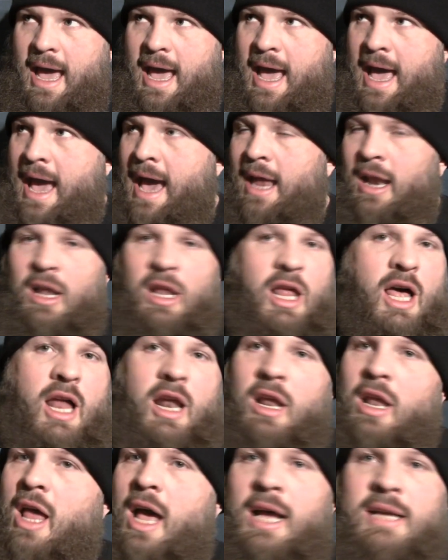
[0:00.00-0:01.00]
had a
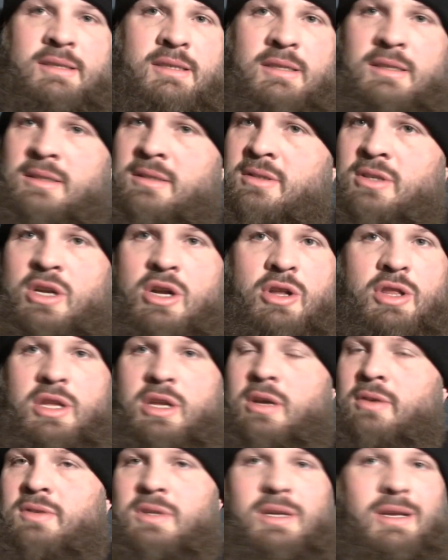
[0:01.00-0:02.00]
lot of losses, in
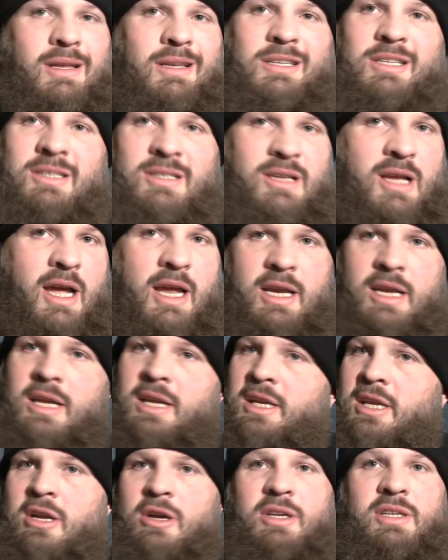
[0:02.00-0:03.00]
the UFC, and just kind
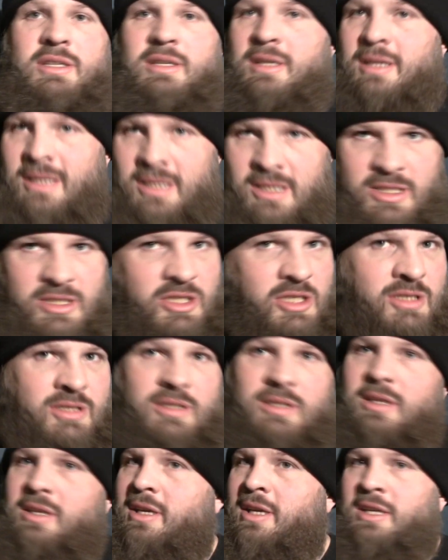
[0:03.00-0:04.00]
of,
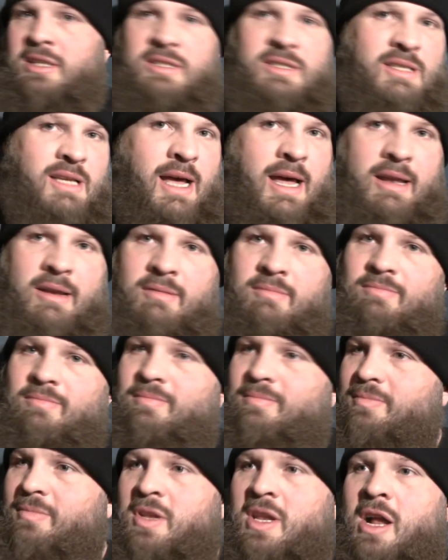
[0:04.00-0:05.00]
it's that,
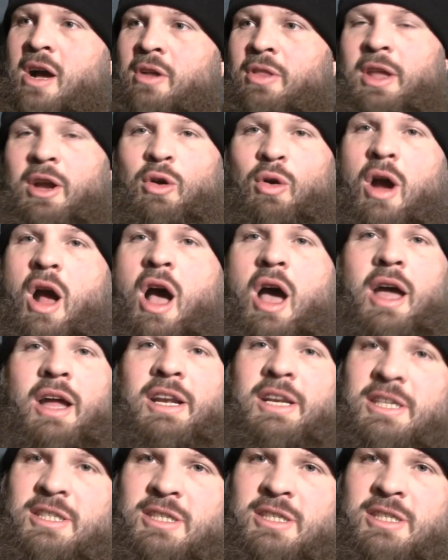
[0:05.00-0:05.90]
the grind.